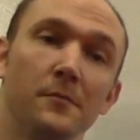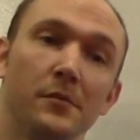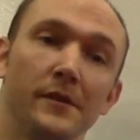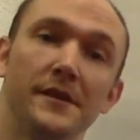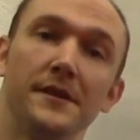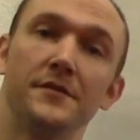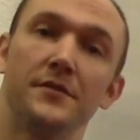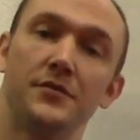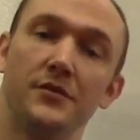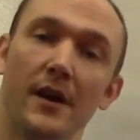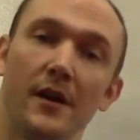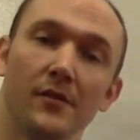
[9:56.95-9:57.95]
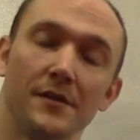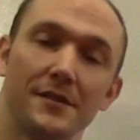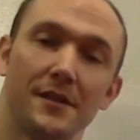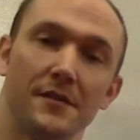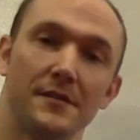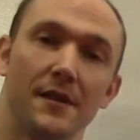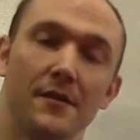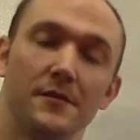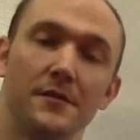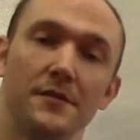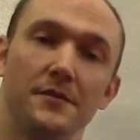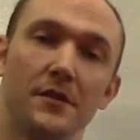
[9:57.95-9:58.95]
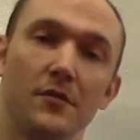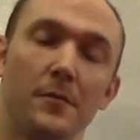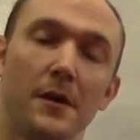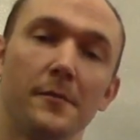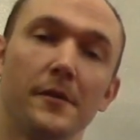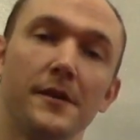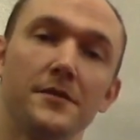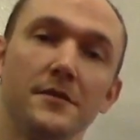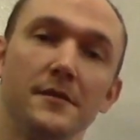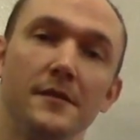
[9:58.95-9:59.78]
Please share. Let's get this out into the general population